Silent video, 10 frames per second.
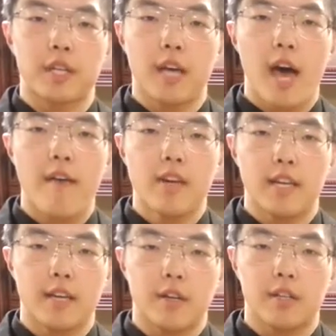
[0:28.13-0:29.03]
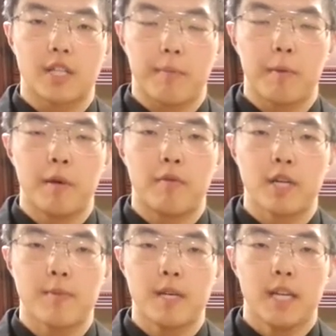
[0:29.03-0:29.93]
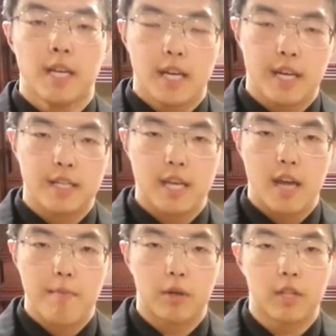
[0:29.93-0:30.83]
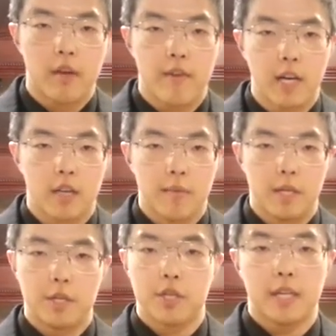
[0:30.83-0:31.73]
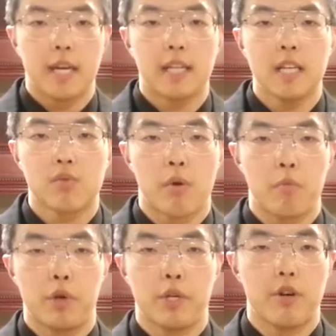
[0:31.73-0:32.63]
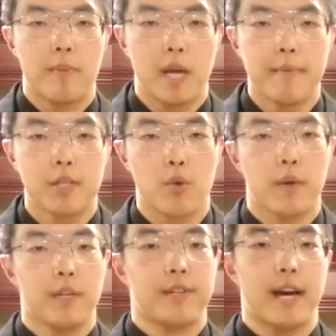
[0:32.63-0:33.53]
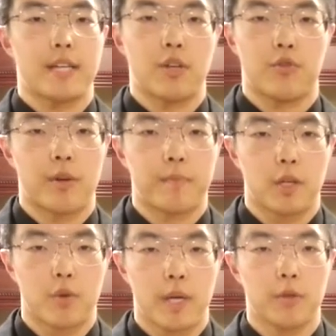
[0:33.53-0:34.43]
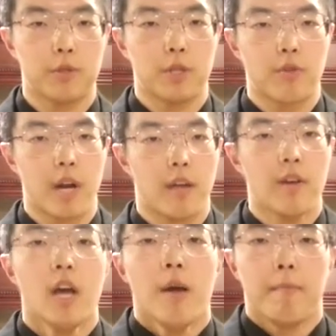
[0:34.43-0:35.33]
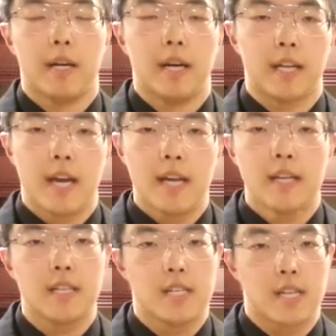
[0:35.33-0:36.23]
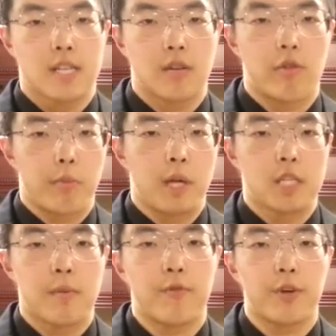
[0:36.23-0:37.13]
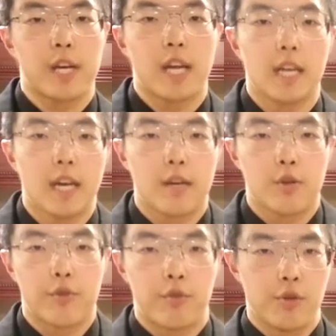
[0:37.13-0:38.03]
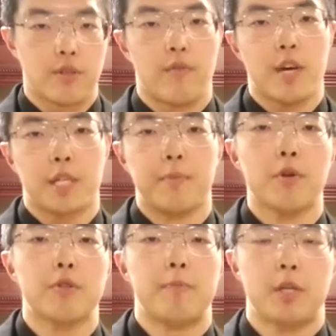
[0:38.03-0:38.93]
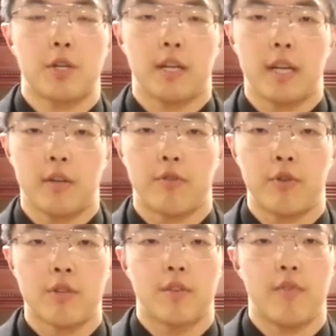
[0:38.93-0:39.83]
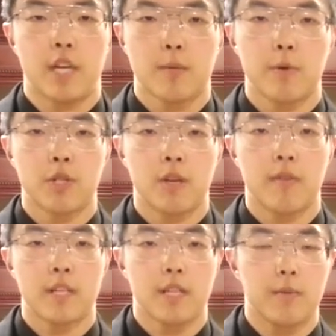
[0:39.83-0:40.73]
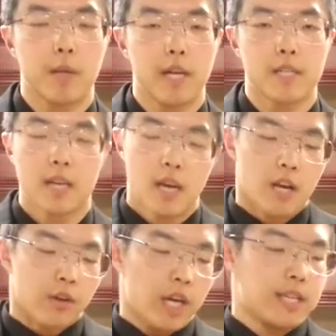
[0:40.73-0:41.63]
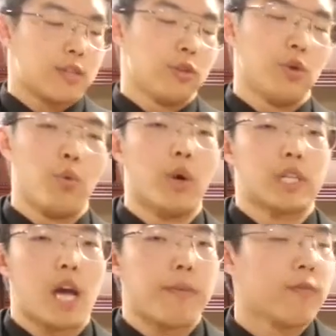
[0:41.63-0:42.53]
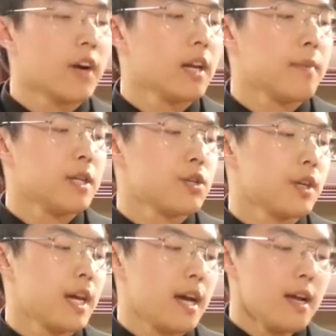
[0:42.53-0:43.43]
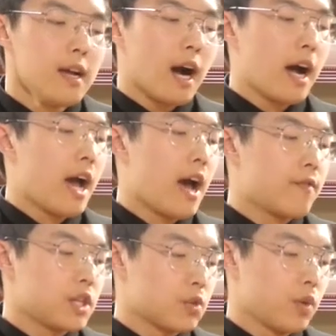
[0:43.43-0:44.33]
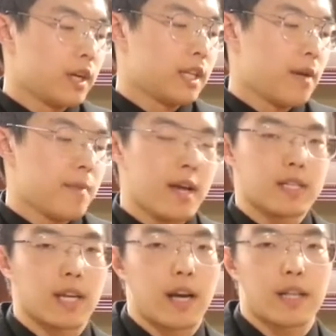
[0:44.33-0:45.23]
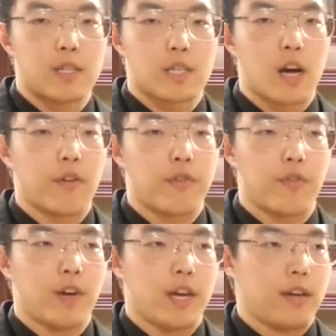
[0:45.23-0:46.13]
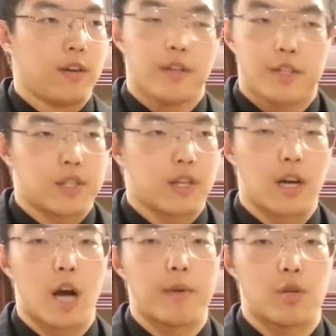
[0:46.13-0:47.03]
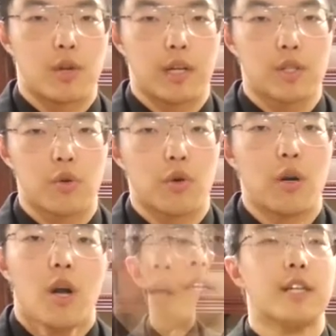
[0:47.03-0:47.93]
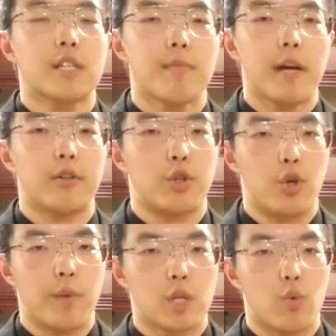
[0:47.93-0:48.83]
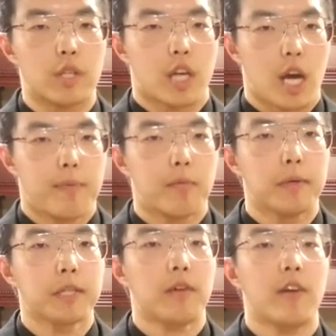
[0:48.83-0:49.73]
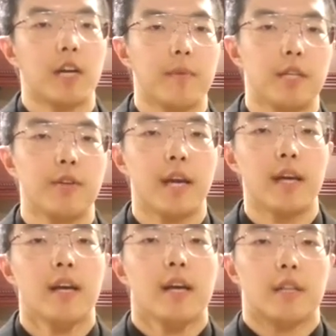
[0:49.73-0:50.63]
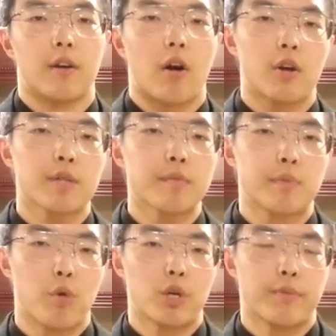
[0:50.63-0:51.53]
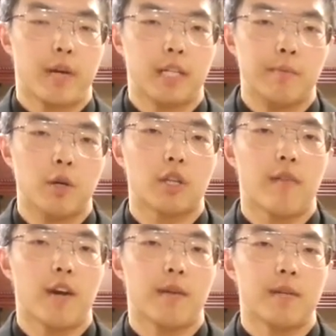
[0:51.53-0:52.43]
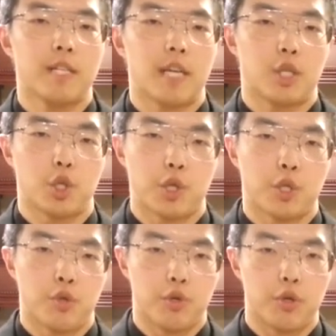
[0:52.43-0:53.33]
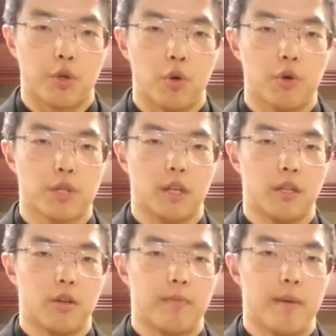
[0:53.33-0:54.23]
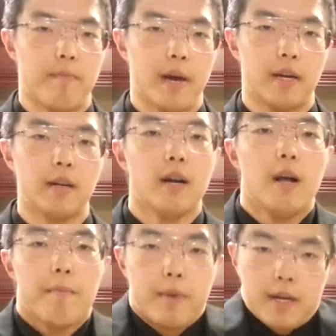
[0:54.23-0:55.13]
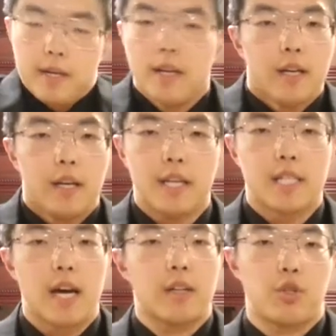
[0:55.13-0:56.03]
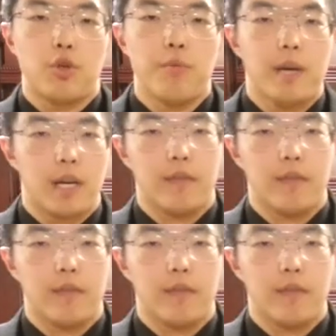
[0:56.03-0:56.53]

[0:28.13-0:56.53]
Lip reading: to have in a good supplement regimen is a multivitamin. You should take these from when you're a baby to when you die, so from the cradle to the grave. But again, this isn't a replacement for getting in your fruits and vegetables. Be sure to get your fruits and vegetable servings in place. As to what type of vitamin you should get, I have just one of the men's. I got this off of just a common drugstore. It doesn't matter too much what type of multivitamin you get. There are some sports branded multivitamins that should suit your goals a little bit better, but it's not too big of a